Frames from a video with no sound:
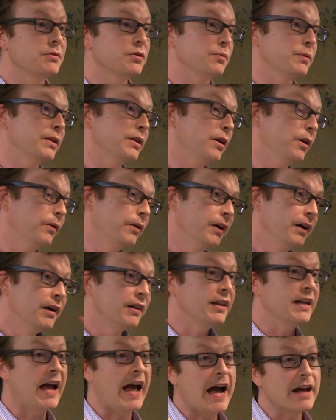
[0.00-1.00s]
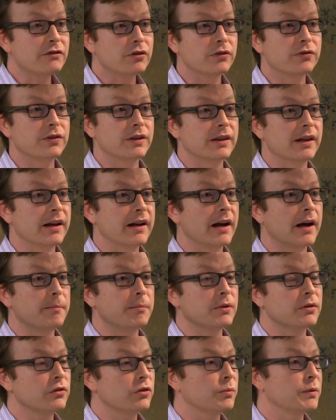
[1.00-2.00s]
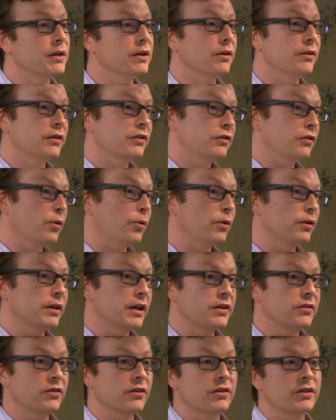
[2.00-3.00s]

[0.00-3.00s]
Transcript: so we know the atrophy that happens, or we know the correlation,